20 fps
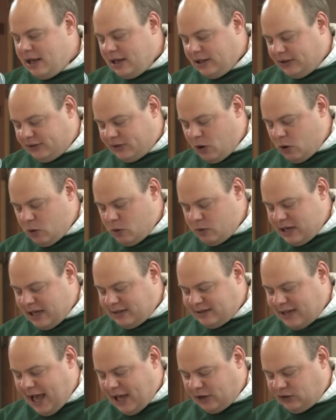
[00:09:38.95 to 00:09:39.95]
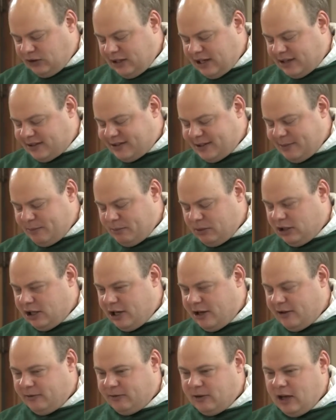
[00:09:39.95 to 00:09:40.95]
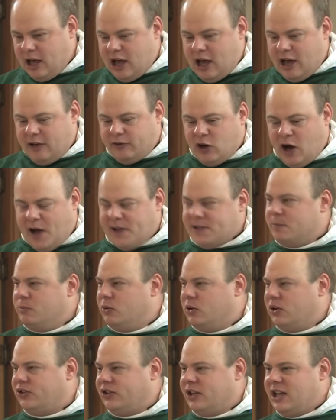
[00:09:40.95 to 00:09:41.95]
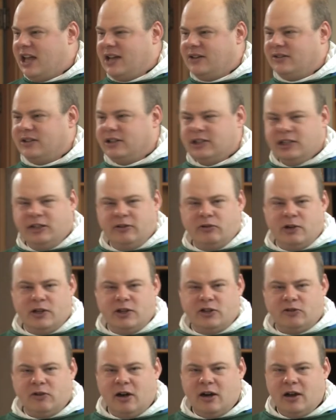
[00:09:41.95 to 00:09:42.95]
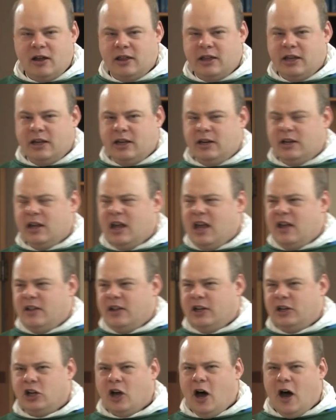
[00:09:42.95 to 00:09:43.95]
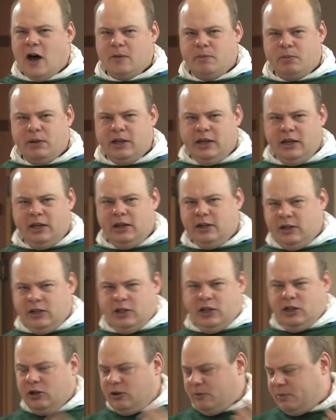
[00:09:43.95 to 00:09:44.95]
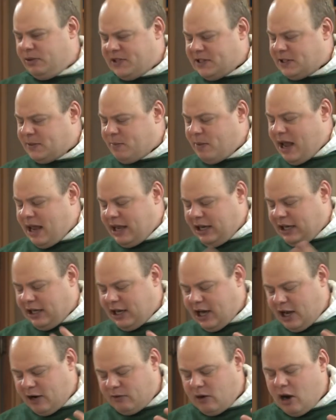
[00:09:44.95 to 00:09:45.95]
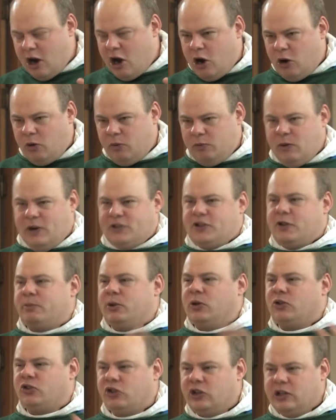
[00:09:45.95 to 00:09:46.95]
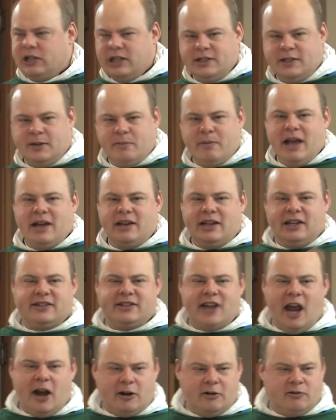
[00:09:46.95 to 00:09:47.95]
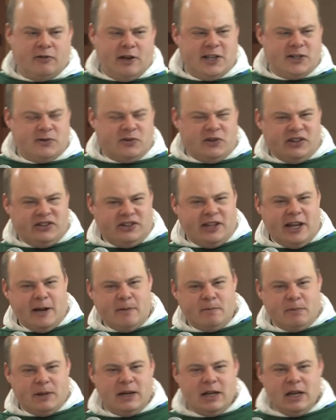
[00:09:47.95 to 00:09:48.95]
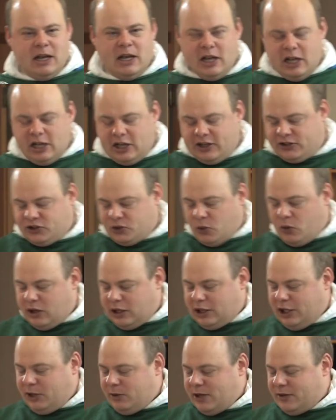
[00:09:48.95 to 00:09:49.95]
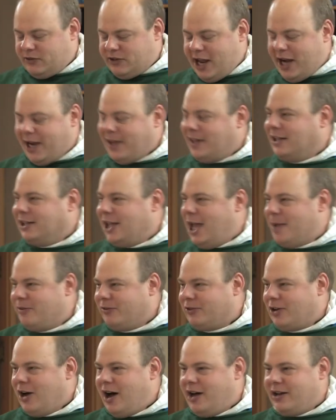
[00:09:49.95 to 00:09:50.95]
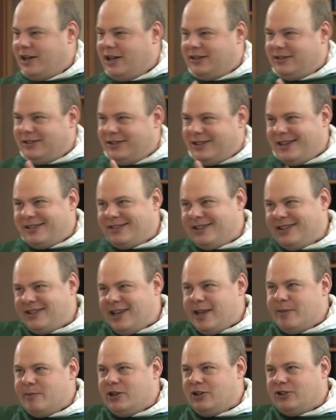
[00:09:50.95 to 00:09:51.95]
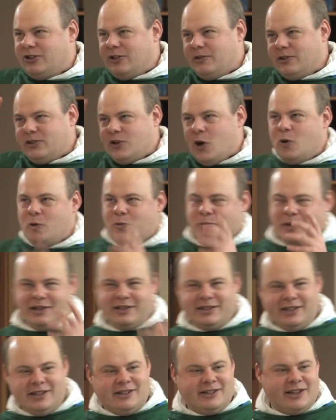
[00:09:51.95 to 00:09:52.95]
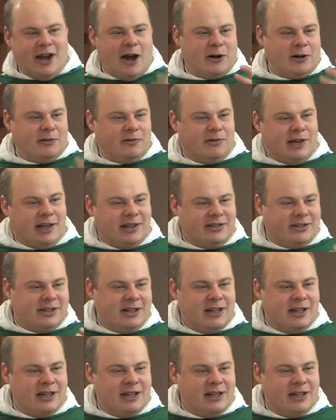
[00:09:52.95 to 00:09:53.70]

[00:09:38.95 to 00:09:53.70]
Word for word: So it's actually a symbol of, of God's mercy and deliverance rather than, than God being, you know, participating in kind of retribution and demanding sacrifice for sin, but historically we have taken the Lamb of God as, as this image of atonement and sacrifice.